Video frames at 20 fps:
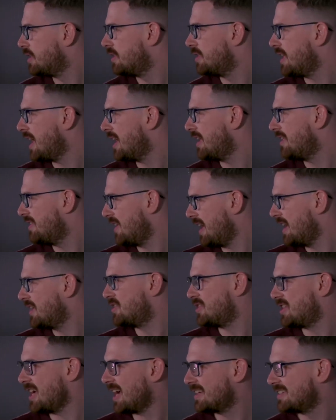
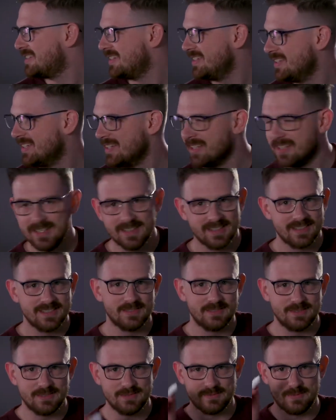Thanks, Jackson.
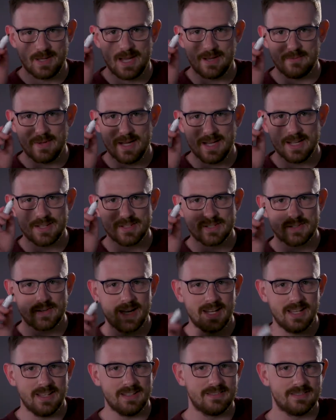Mark is
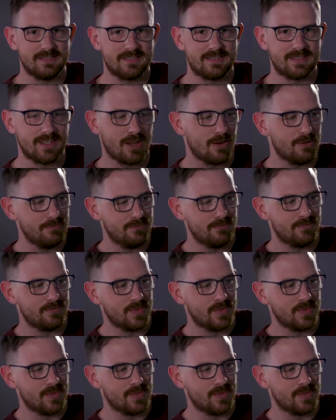ready. So,